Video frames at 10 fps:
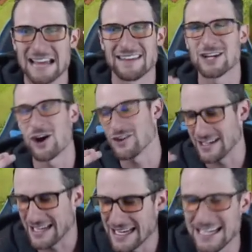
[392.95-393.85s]
that y'all
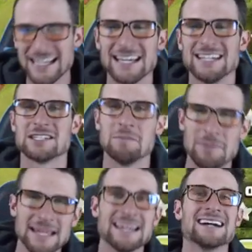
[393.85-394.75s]
need to
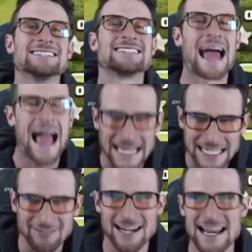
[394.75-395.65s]
be
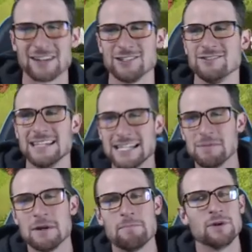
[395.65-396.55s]
attacking right now. You need to
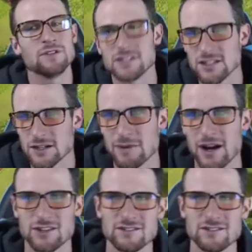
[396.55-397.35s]
be boosting your barracks.